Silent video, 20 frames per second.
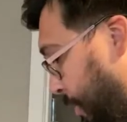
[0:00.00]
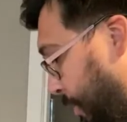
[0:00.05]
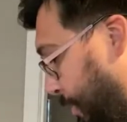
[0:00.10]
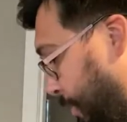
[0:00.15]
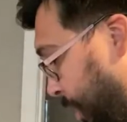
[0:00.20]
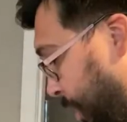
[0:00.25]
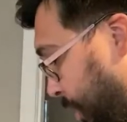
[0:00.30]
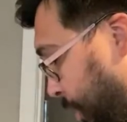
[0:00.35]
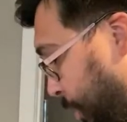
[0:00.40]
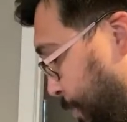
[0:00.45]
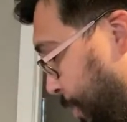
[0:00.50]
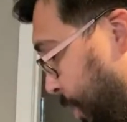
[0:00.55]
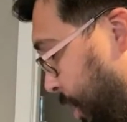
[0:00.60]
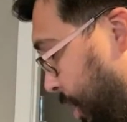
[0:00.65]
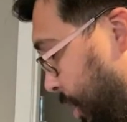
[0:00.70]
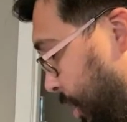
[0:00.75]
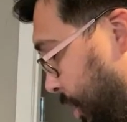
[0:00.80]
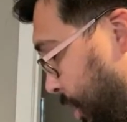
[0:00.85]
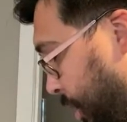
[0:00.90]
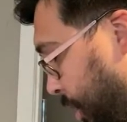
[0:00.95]
of my
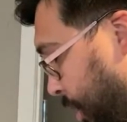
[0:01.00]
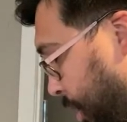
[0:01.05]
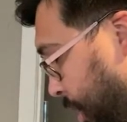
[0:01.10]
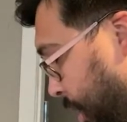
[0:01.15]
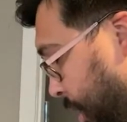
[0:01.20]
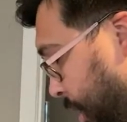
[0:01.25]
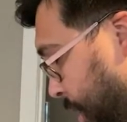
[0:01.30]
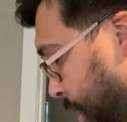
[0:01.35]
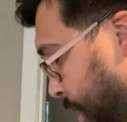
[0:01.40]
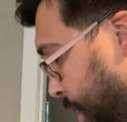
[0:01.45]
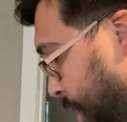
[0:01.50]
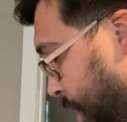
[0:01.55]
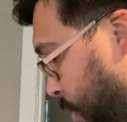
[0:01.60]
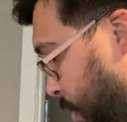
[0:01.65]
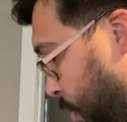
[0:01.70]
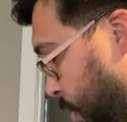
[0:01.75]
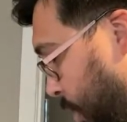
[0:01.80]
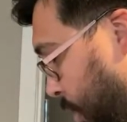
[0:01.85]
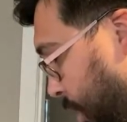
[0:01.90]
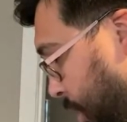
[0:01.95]
spots, and then
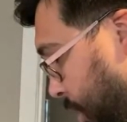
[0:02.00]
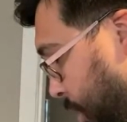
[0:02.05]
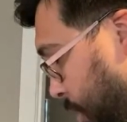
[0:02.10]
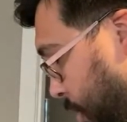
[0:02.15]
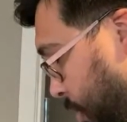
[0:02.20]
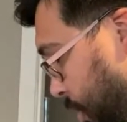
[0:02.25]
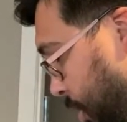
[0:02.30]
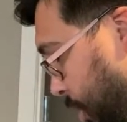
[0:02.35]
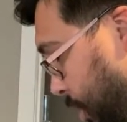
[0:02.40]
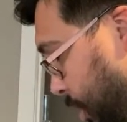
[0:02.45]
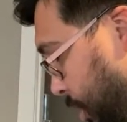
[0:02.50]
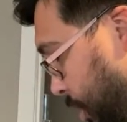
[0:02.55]
we'll get going.